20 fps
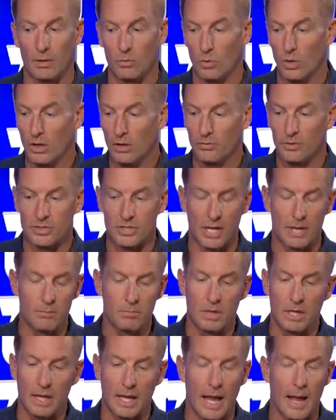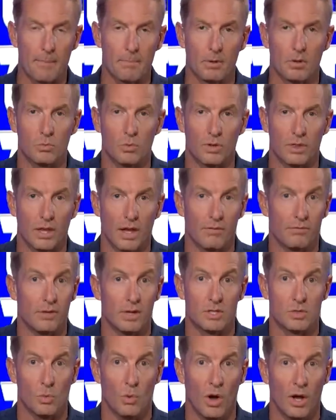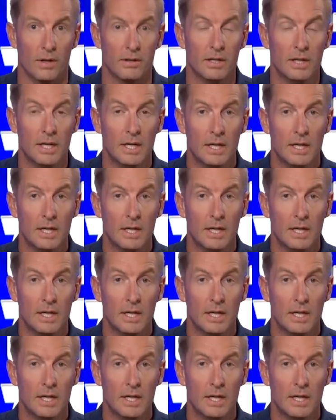Well, same thing happened with FS1.